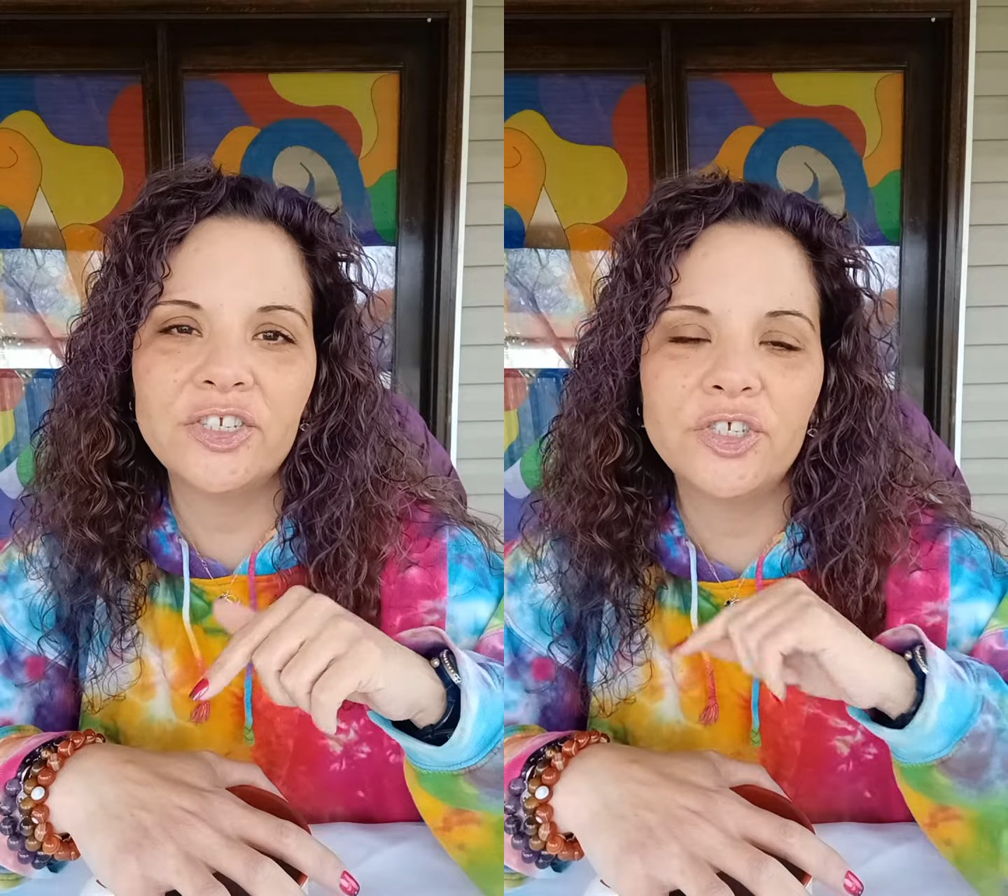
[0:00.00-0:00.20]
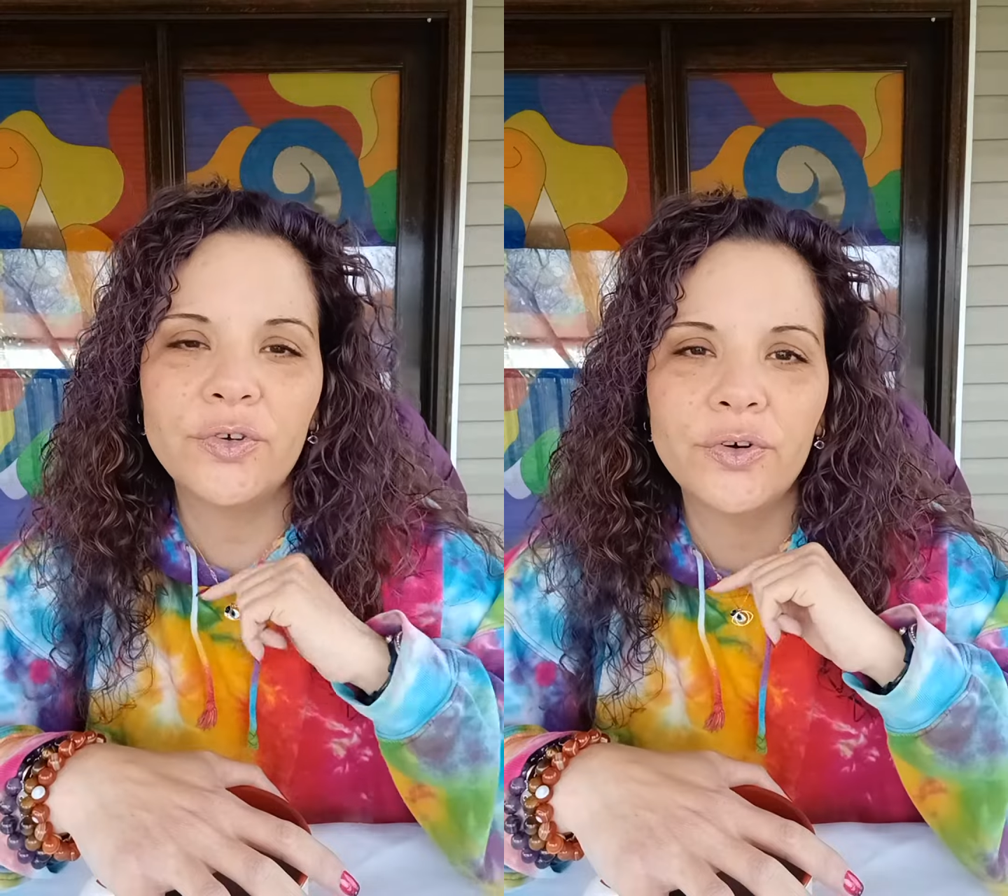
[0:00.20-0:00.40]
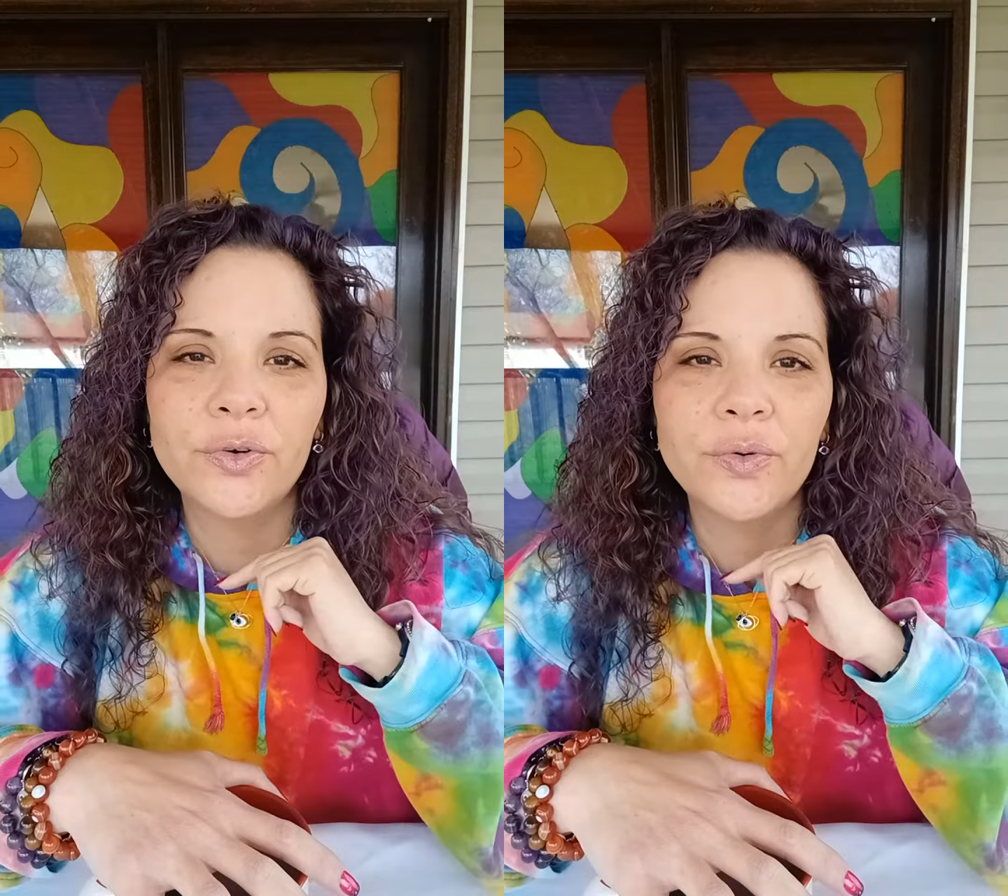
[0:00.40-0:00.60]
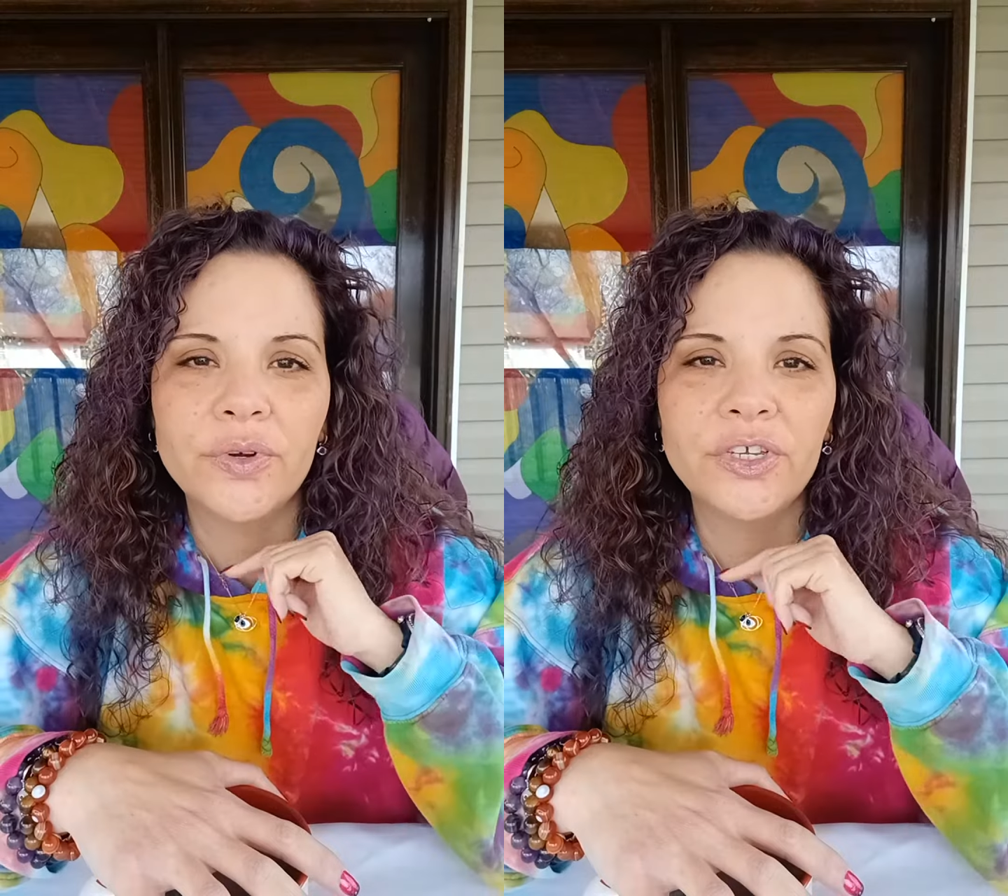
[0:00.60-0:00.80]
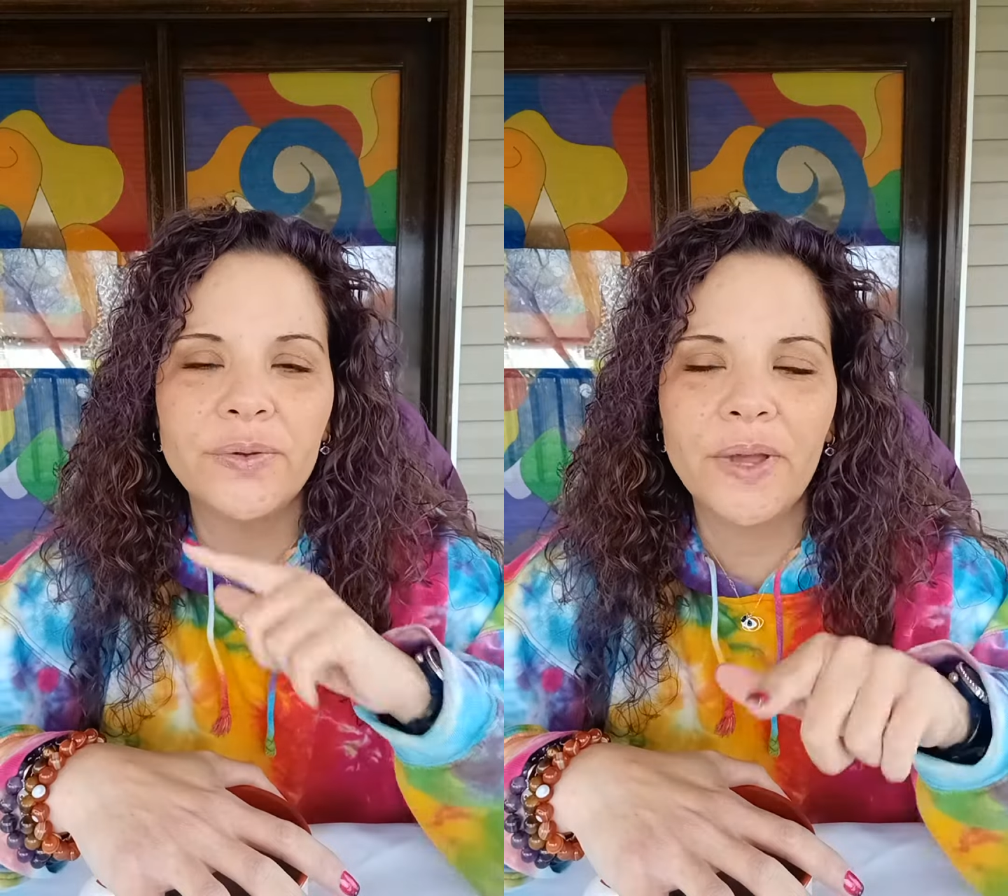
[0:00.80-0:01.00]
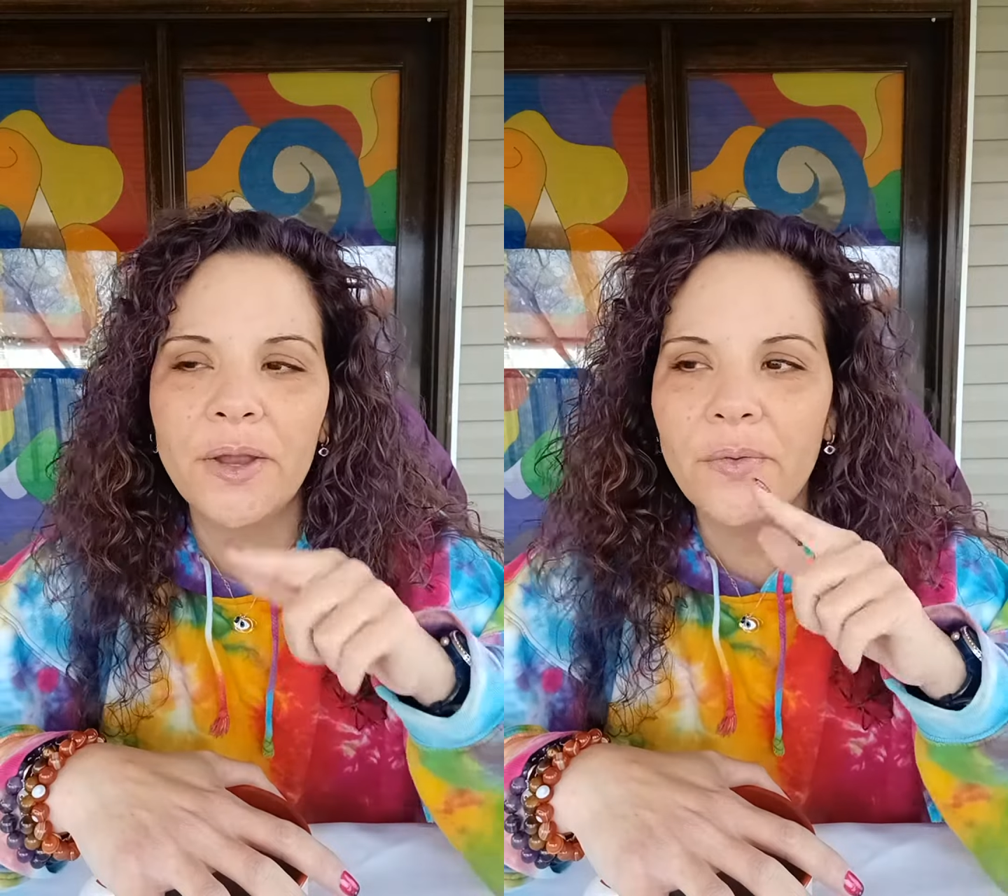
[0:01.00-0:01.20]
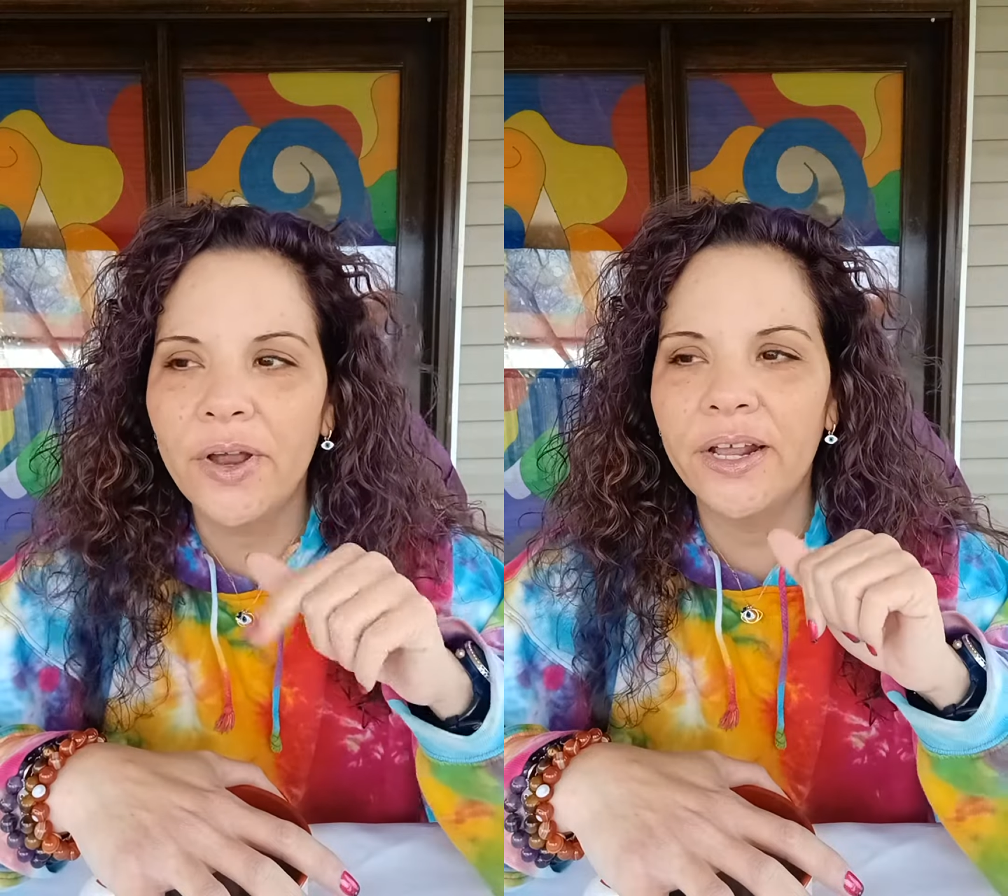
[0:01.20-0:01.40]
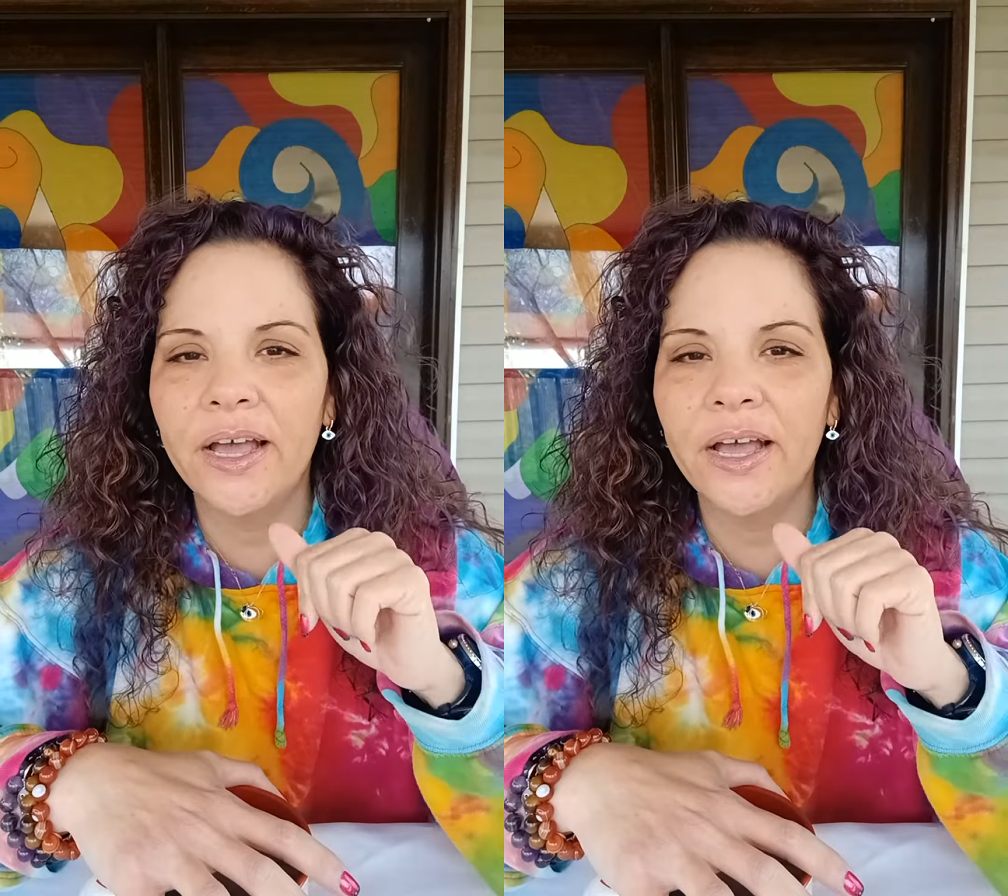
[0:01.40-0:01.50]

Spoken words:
So you might want to